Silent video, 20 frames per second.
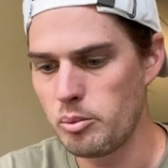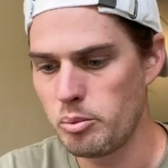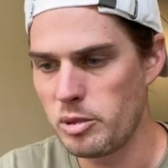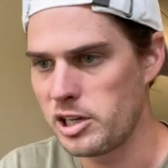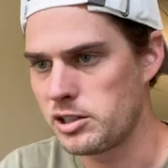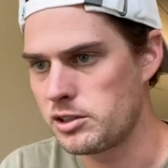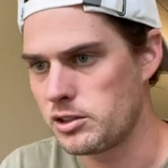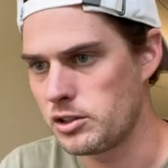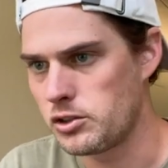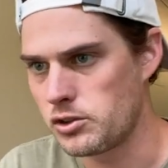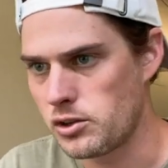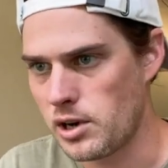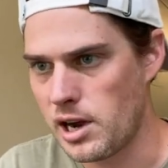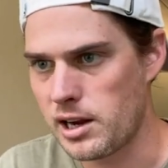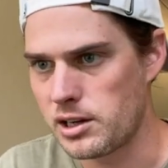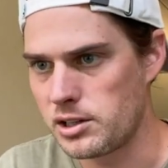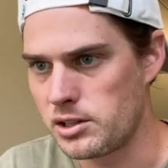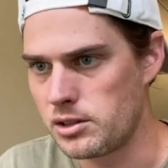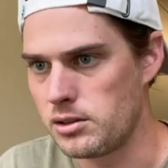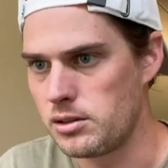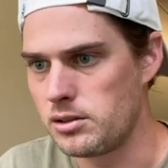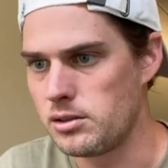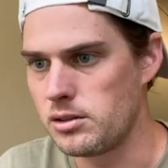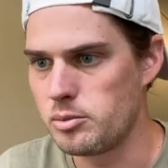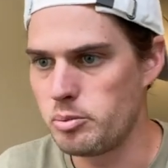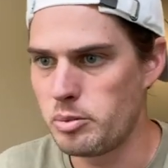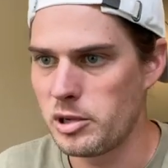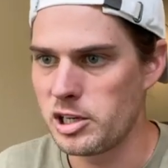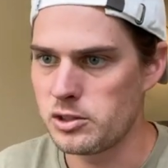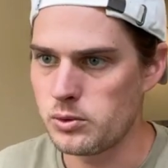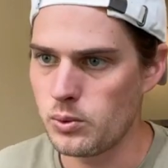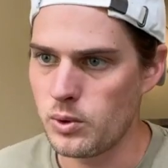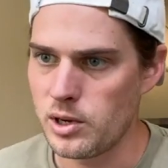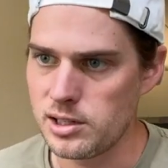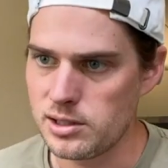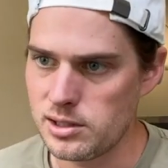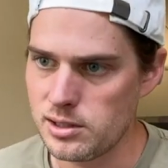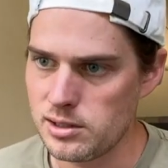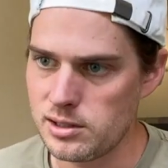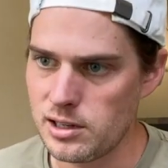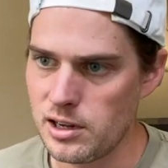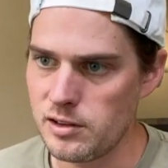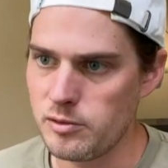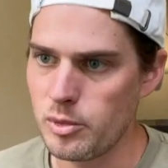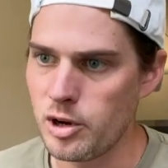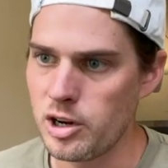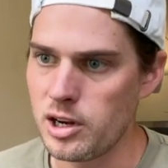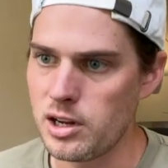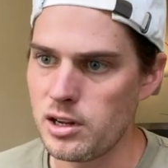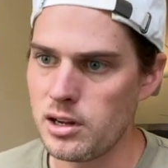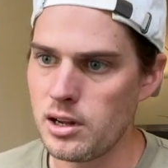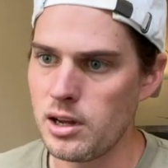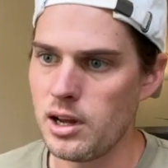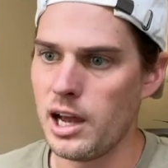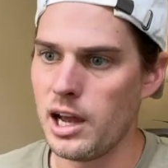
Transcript: best attractions, best ways to save money,